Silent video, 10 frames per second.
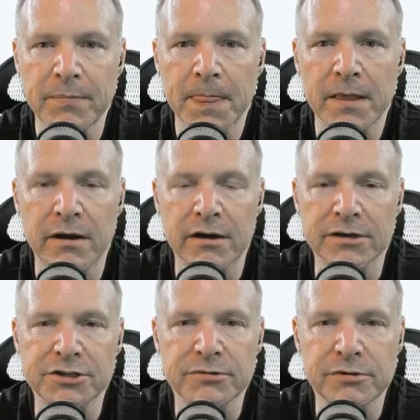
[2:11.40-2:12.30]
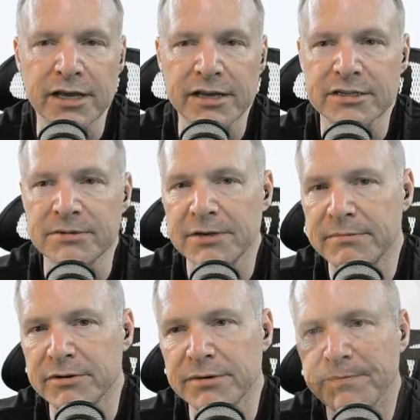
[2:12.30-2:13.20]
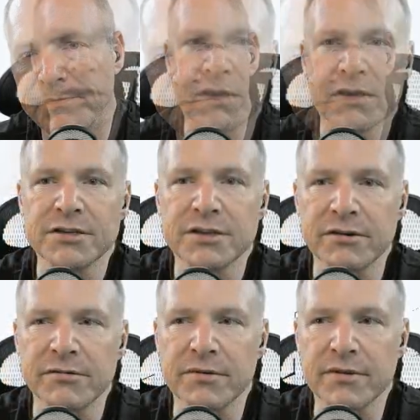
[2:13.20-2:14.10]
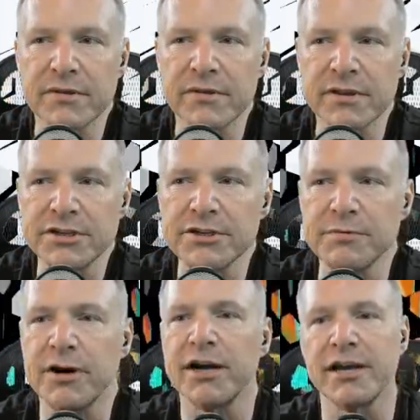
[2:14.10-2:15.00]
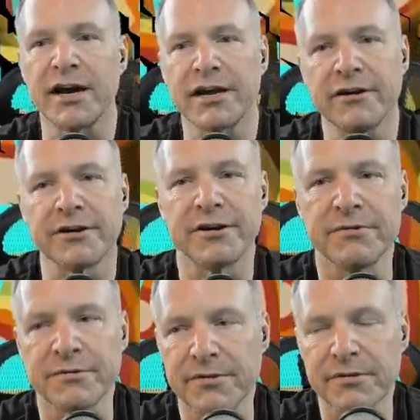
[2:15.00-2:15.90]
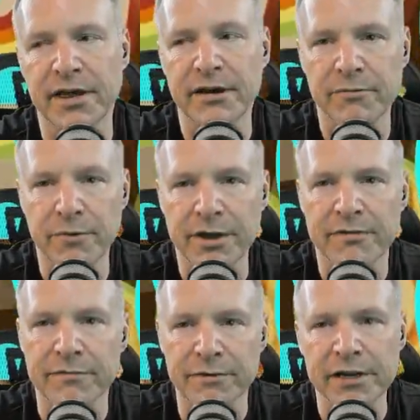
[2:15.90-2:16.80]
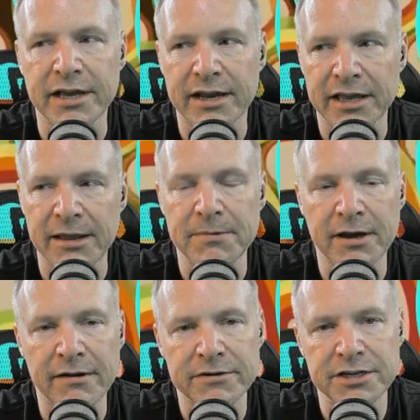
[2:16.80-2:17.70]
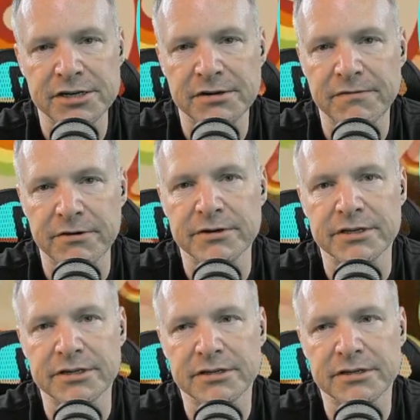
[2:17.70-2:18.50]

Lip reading: on a school day in September? So this is why I argue that we have really got to keep the conversation focused